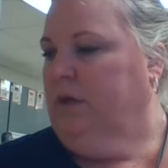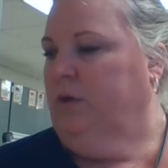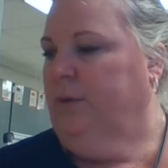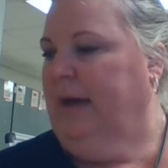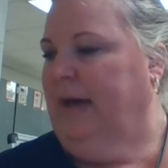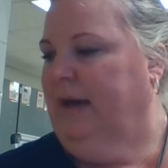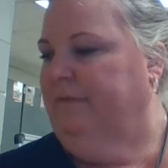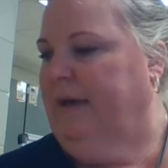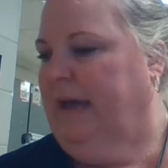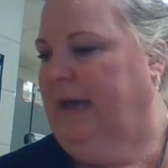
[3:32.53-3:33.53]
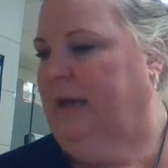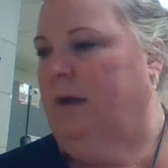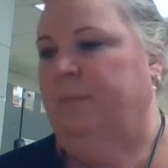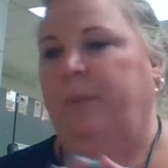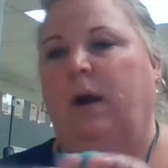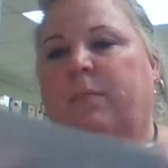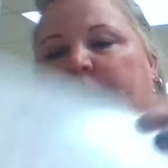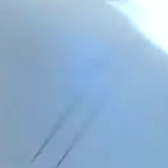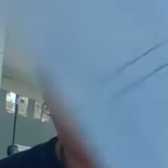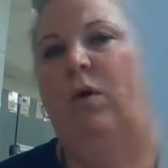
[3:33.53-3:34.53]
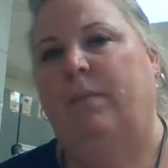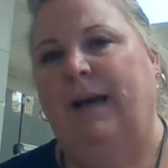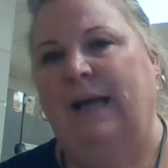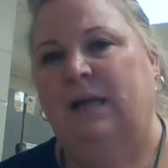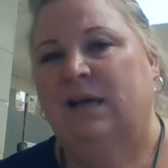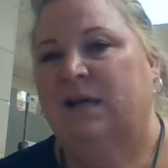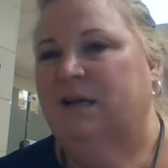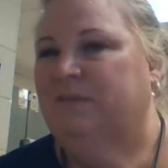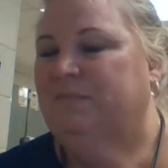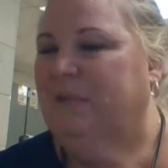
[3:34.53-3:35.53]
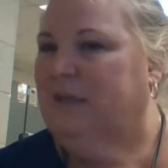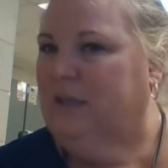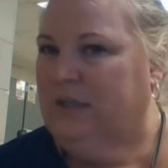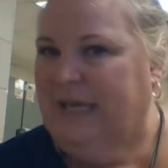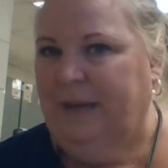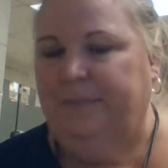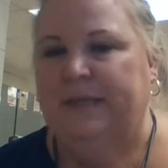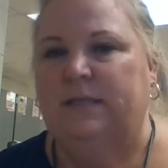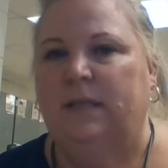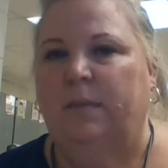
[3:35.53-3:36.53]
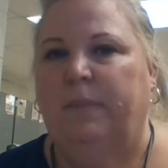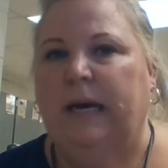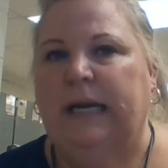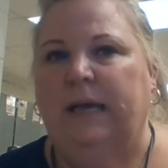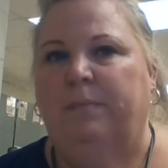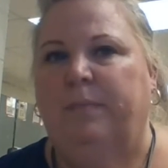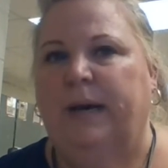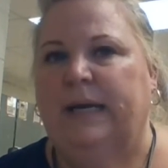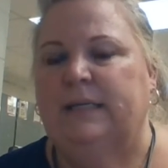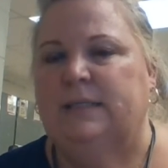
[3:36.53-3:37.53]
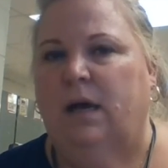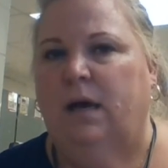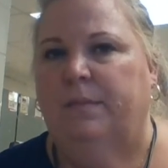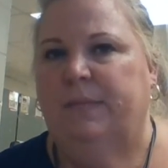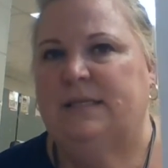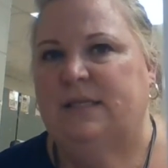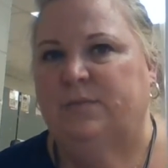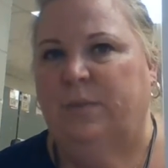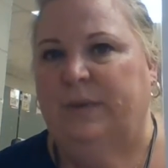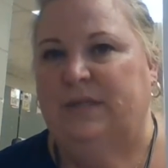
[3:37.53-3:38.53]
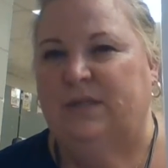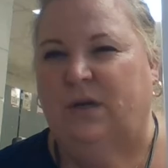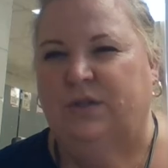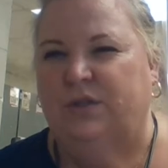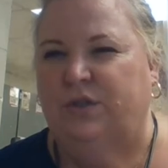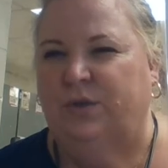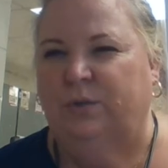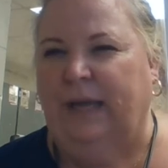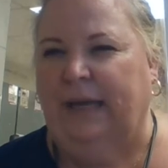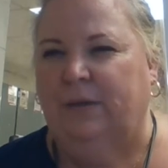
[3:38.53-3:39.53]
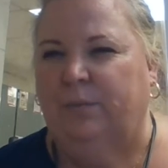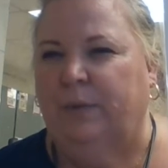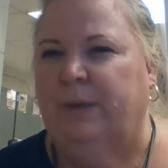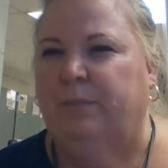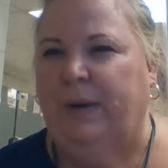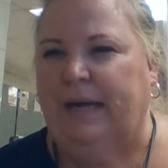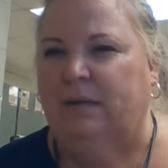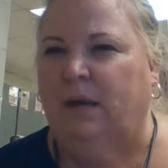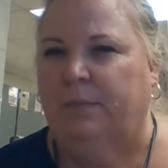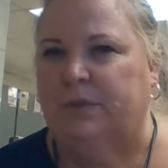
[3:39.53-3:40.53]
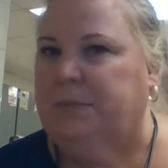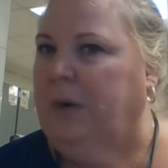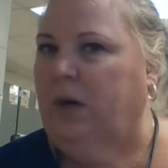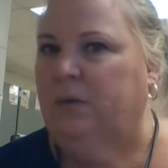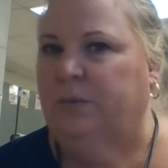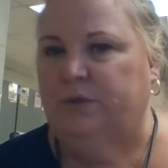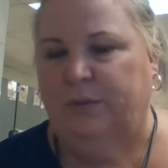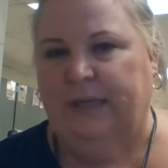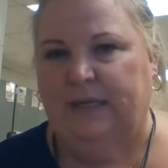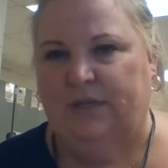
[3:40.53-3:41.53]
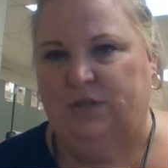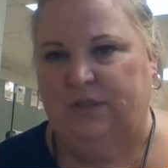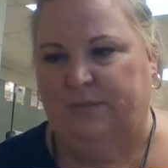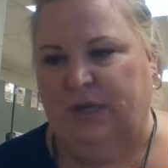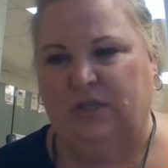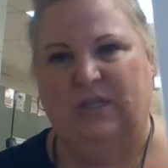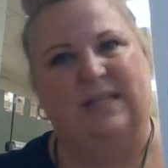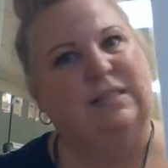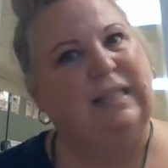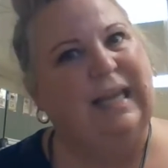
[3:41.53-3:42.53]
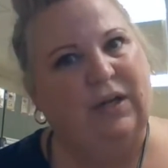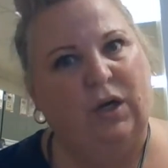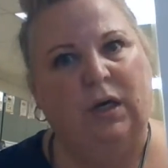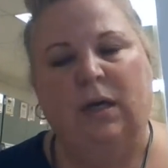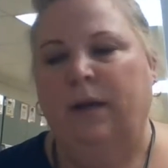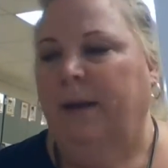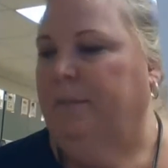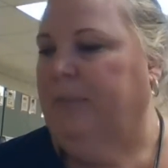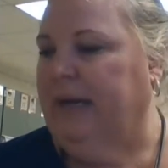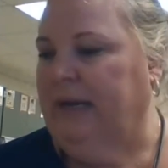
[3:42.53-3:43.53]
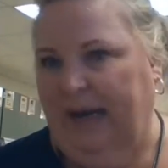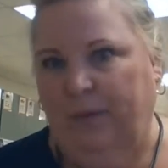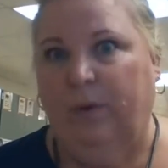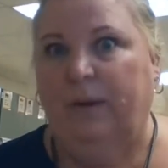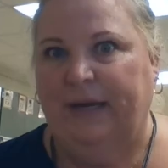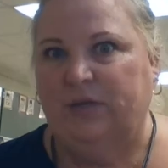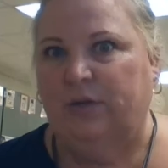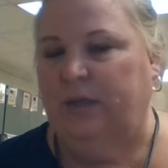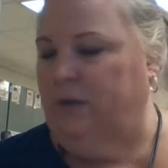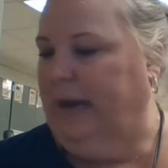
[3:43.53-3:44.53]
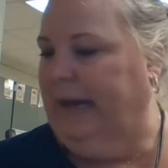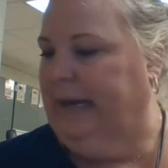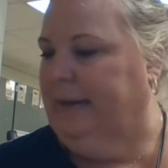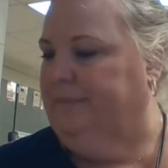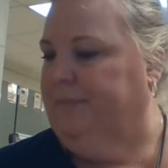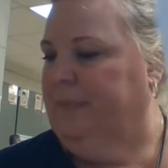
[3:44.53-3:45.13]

You have a part whole mat. Keep this in the bucket, but this is when we start to do, like, we break numbers apart. We're doing addition and subtraction. That's later, but I want to make sure that you had it.